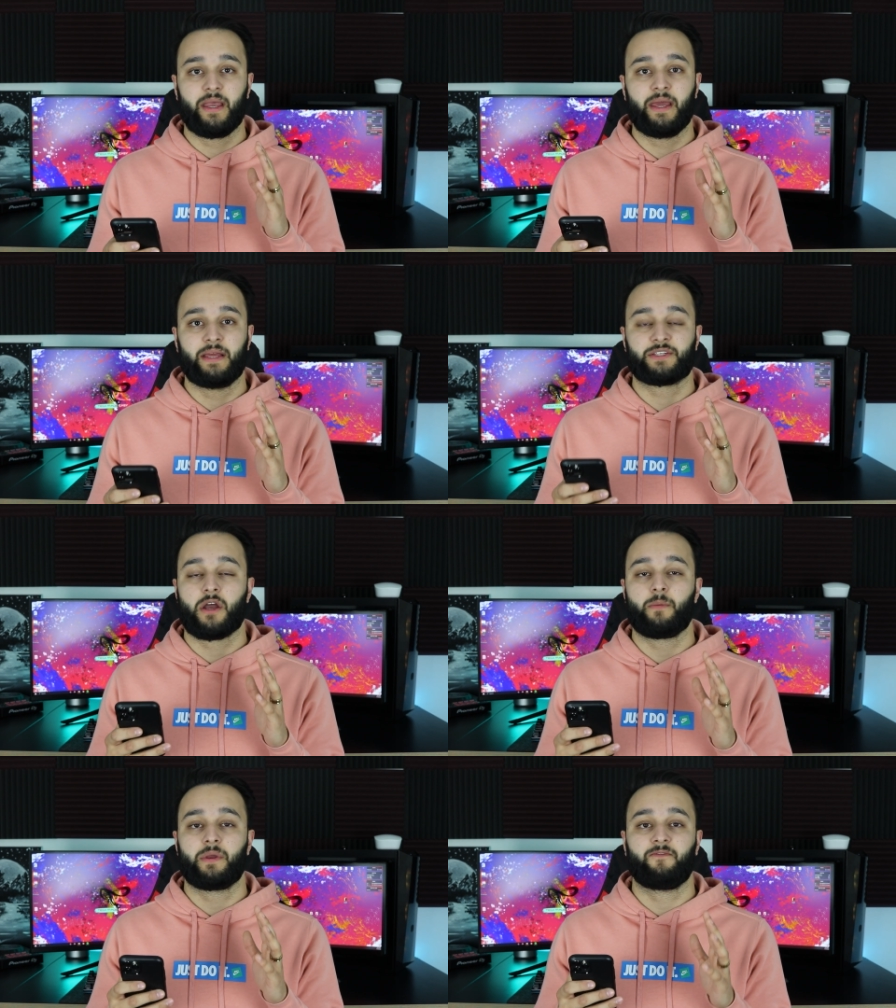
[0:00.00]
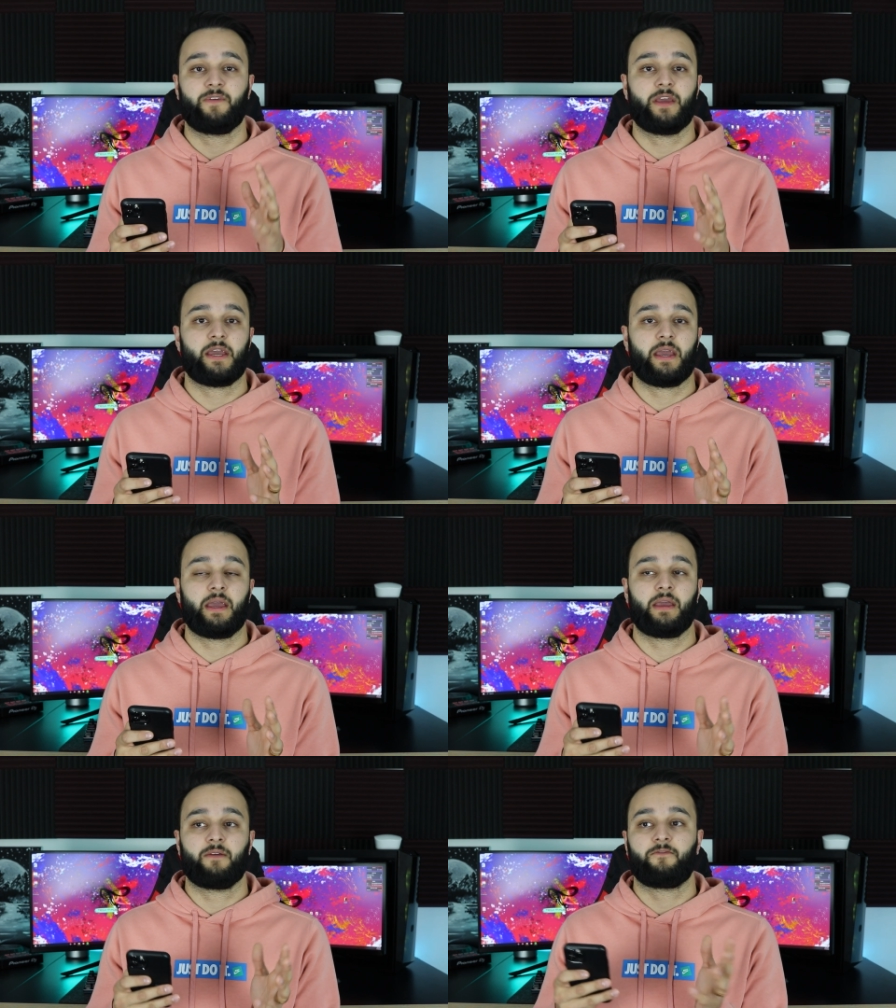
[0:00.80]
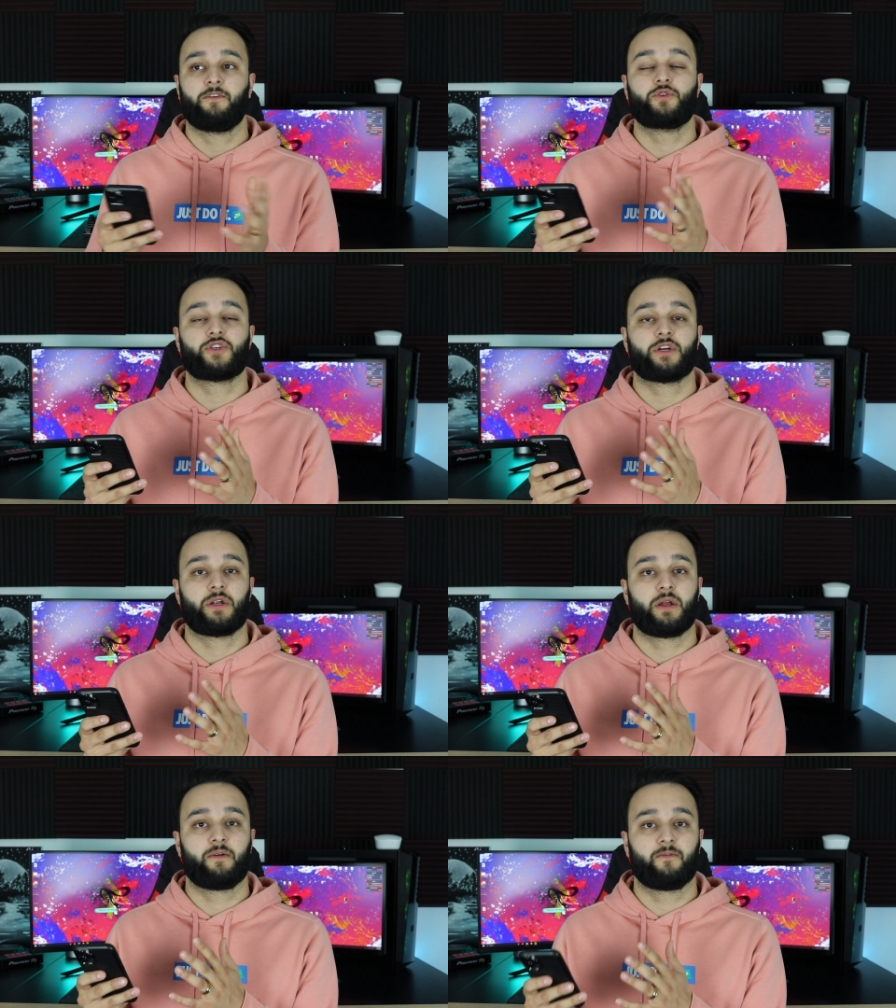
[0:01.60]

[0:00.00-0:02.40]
It is coming via a future